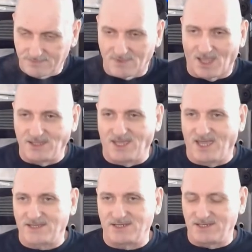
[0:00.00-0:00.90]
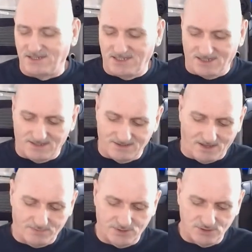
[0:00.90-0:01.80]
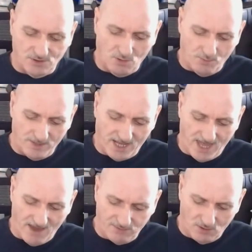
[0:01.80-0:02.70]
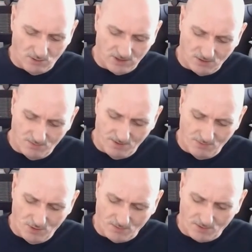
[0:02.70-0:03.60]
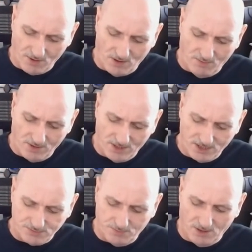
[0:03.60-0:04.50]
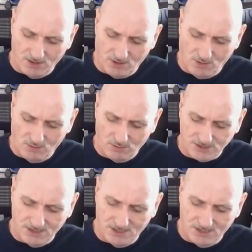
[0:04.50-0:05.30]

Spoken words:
Yeah, I'm just going to open that airflow a little bit more. I've got it on one of the smaller holes.